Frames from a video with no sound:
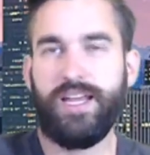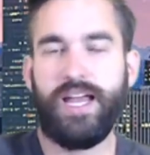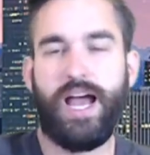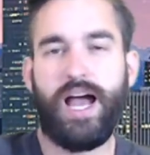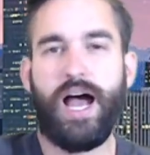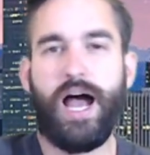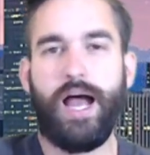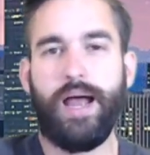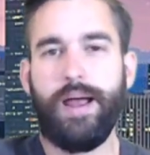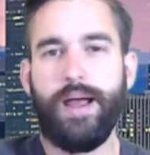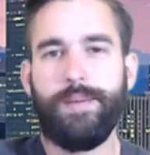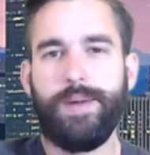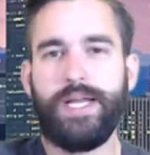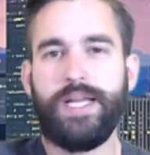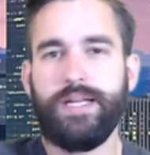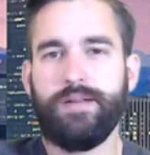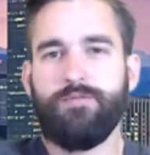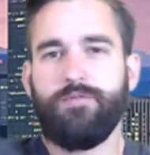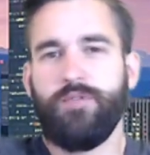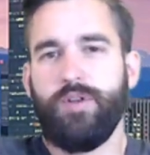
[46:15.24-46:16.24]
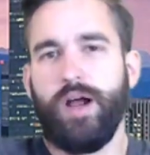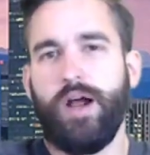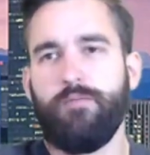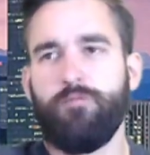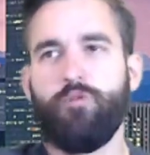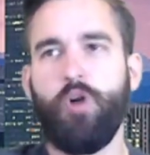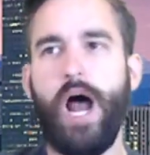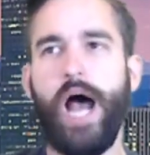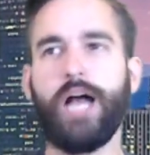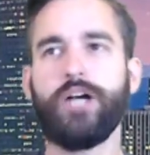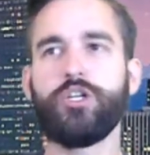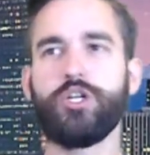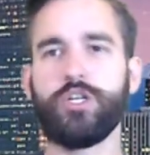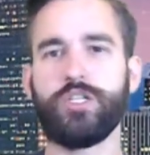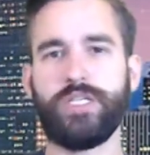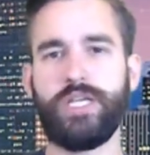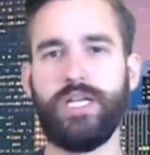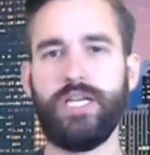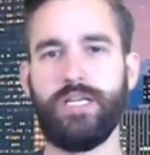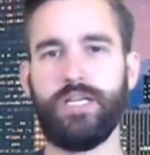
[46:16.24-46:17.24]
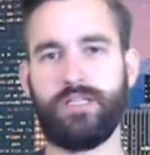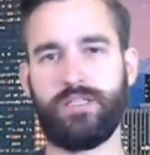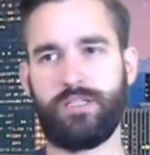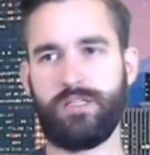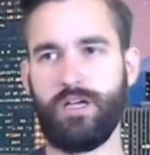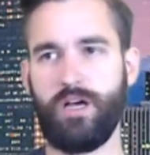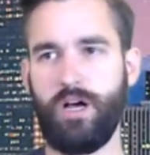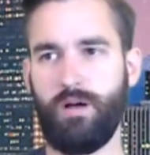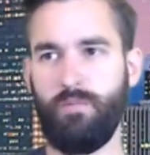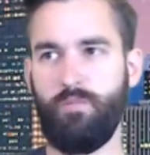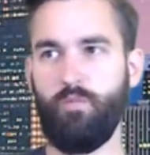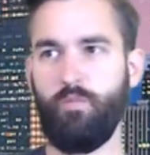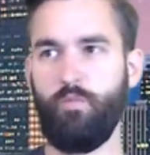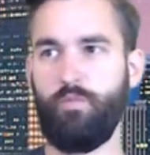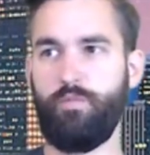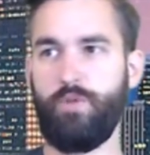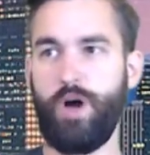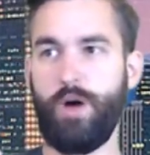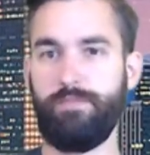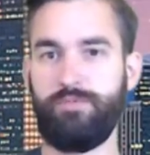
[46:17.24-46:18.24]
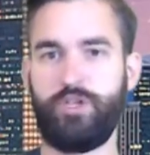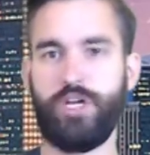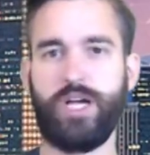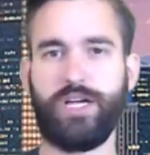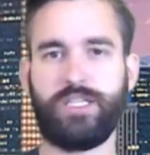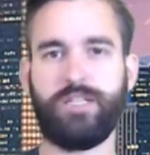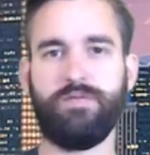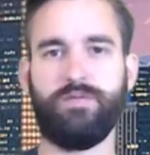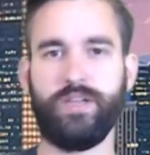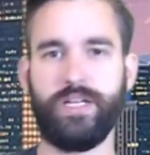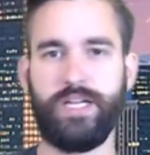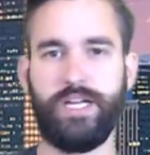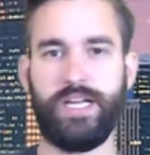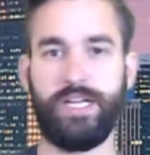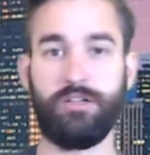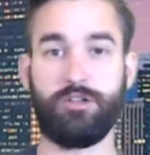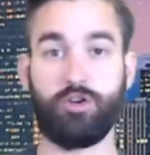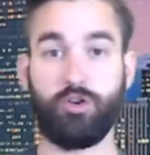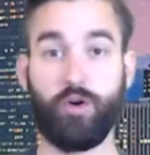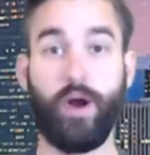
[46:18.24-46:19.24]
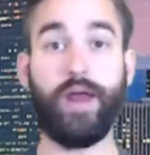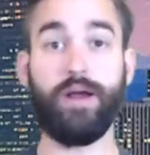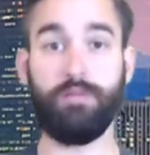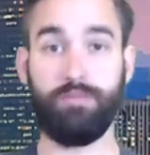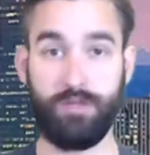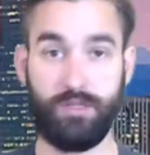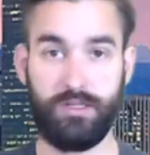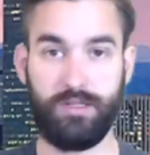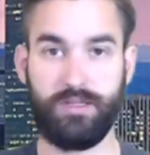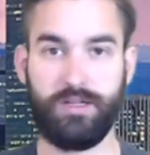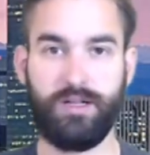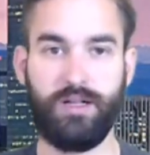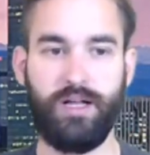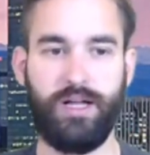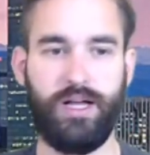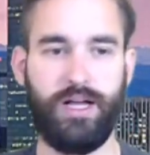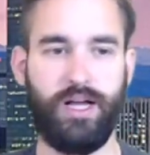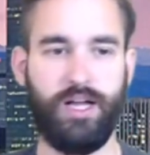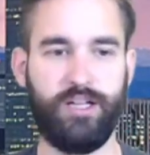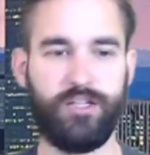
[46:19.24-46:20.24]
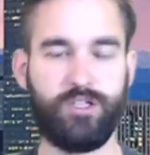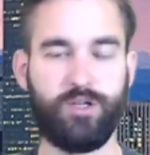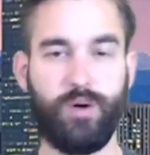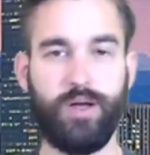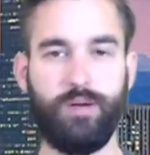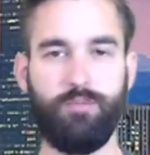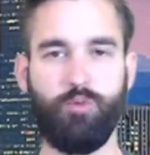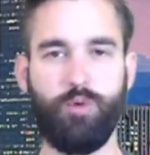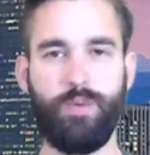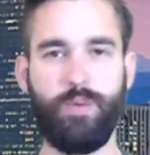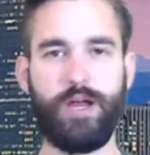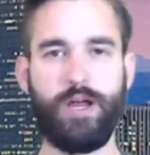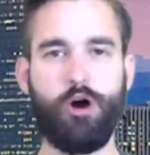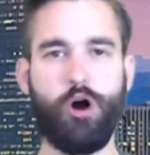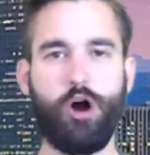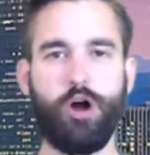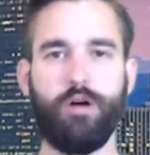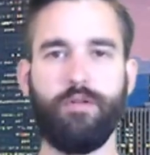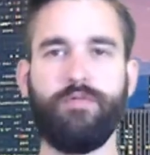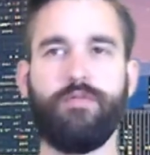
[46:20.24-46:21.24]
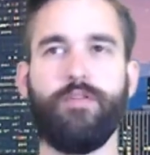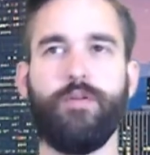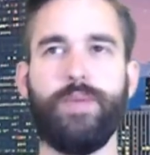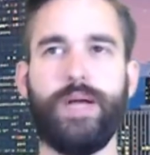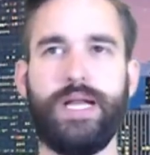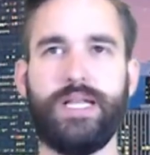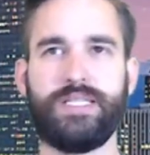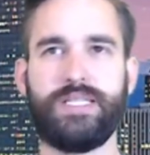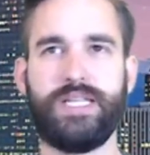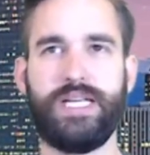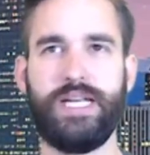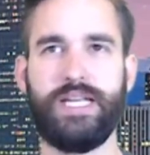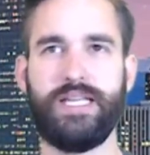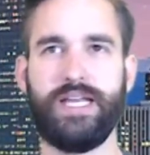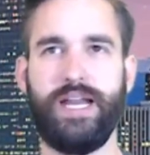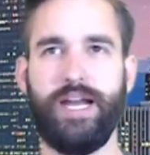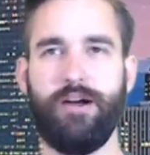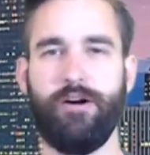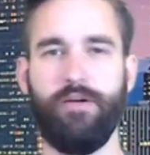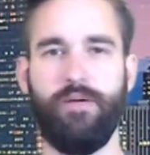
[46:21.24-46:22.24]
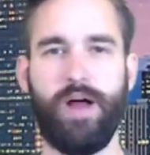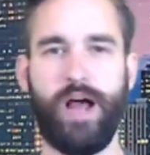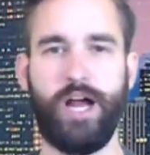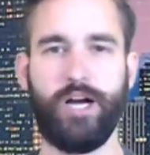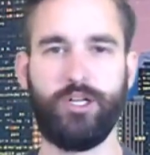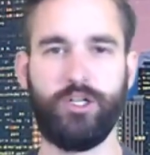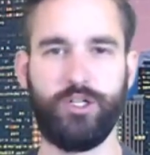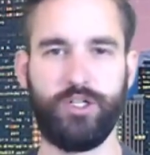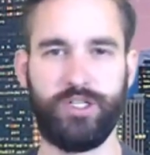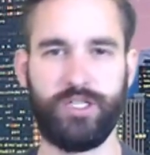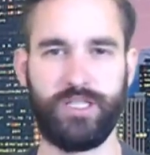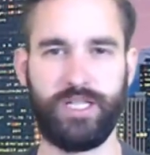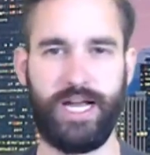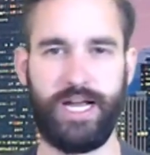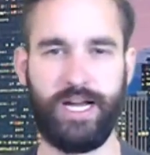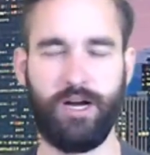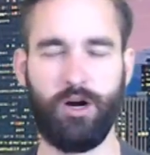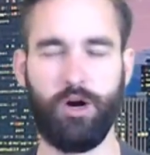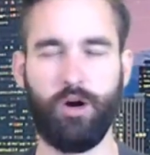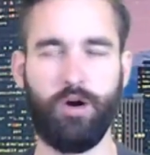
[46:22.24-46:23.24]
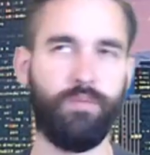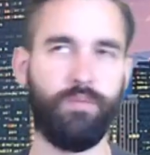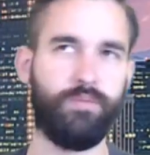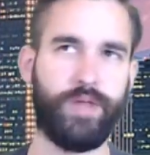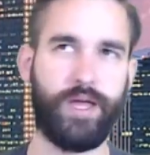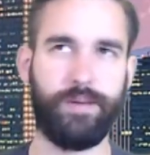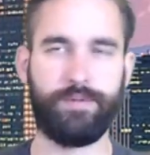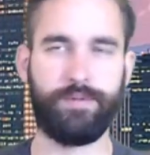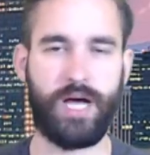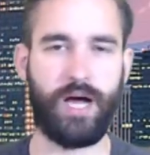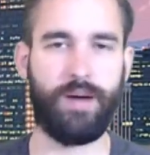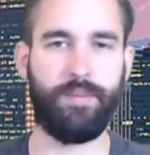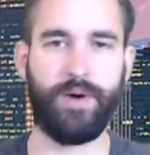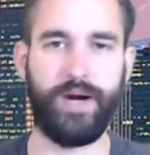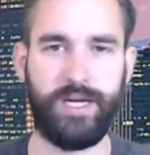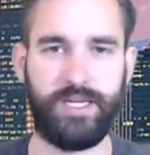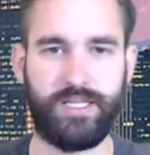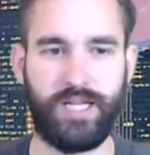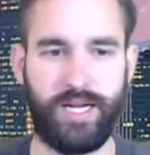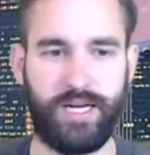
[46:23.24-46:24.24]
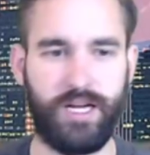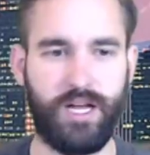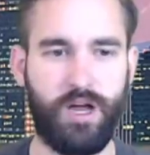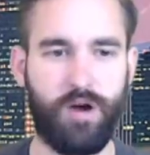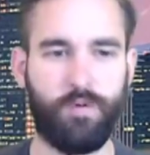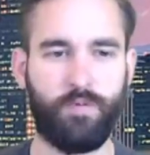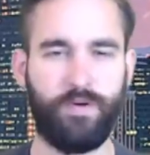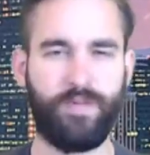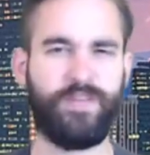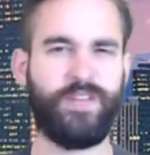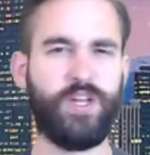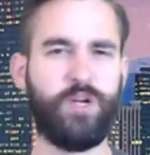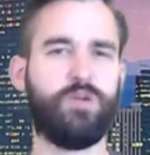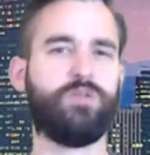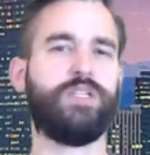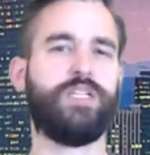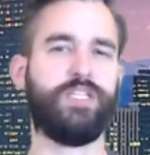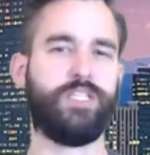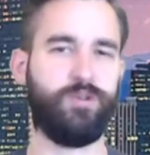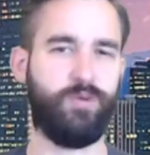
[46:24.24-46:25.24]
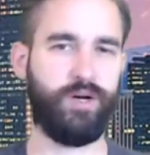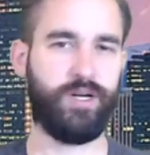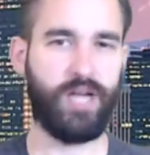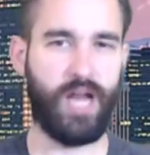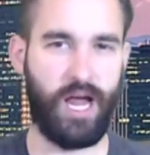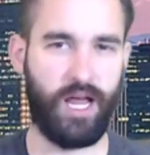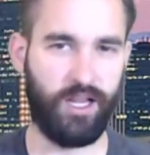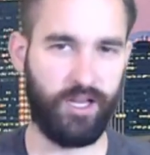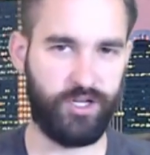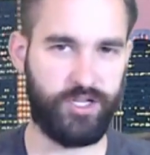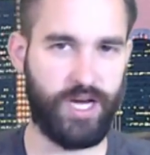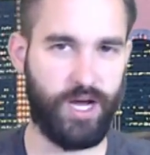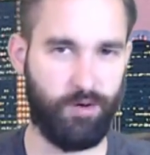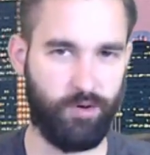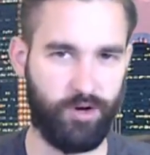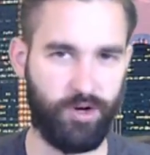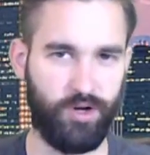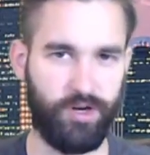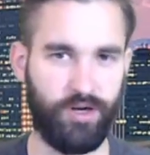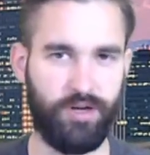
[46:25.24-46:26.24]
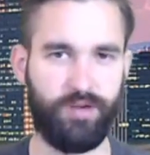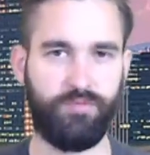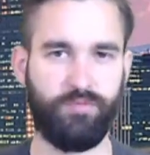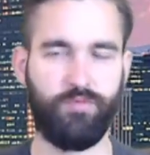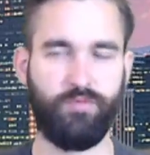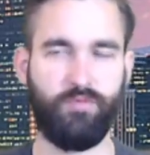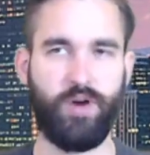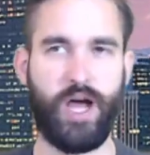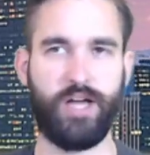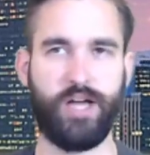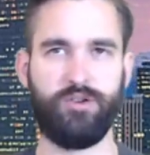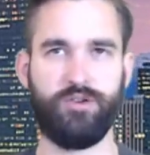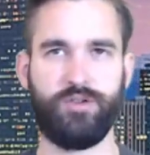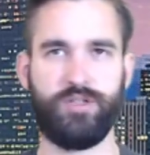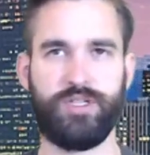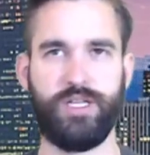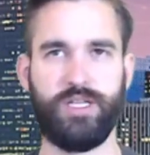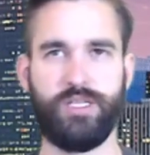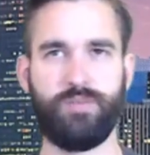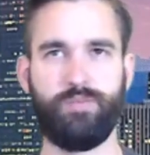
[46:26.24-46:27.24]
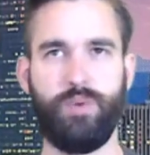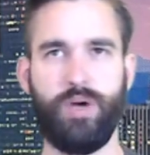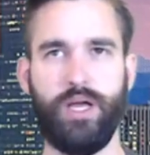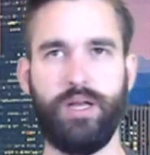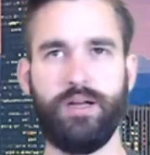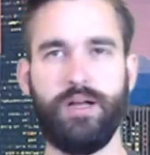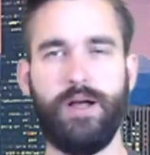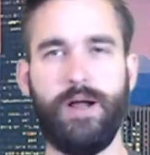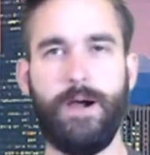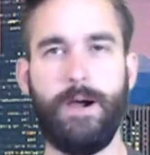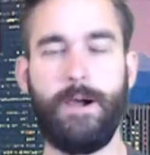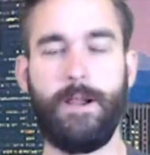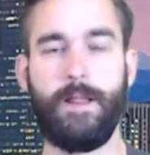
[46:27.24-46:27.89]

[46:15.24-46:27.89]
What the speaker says: Yeah, I mean, Rodgers is objectively incredible. So it would be hard for me to see that Aaron Rodgers is or that Tom Brady's refusing to acknowledge how good Rodgers is. But